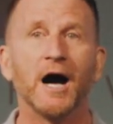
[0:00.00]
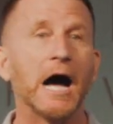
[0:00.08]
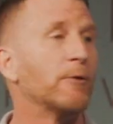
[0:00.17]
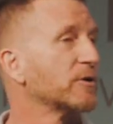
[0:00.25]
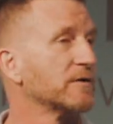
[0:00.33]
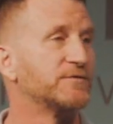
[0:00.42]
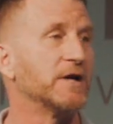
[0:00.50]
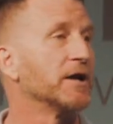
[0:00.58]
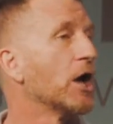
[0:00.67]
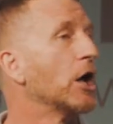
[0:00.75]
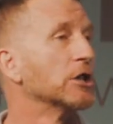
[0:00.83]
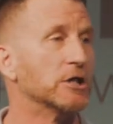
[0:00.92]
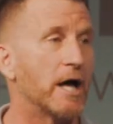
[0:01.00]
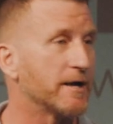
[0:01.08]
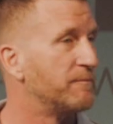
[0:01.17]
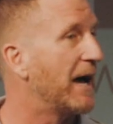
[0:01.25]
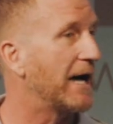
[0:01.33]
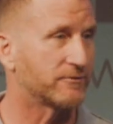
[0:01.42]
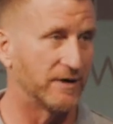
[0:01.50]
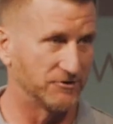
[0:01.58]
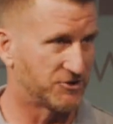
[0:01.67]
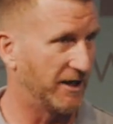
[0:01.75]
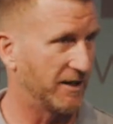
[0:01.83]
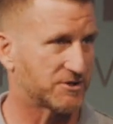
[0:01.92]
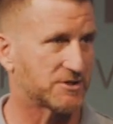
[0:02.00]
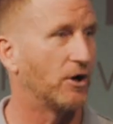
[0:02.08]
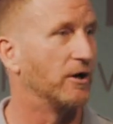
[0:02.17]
I would have done a lot of background checks